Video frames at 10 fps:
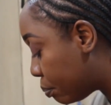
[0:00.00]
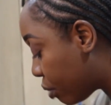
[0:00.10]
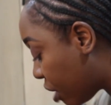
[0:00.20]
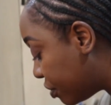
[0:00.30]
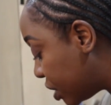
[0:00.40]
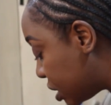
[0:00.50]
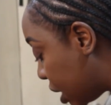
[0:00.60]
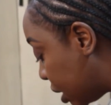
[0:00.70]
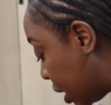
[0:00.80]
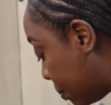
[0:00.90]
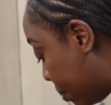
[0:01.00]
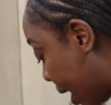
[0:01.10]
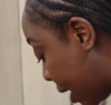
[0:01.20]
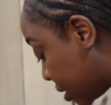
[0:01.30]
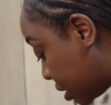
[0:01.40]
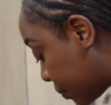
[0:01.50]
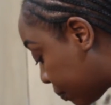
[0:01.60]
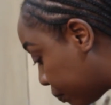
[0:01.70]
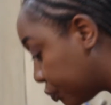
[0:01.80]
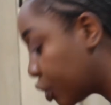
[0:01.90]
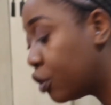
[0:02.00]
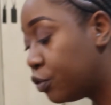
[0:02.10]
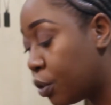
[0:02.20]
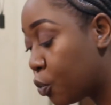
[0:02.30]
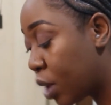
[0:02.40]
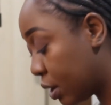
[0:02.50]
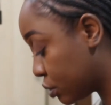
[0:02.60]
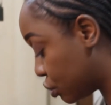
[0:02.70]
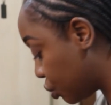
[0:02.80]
profit and impact from what I was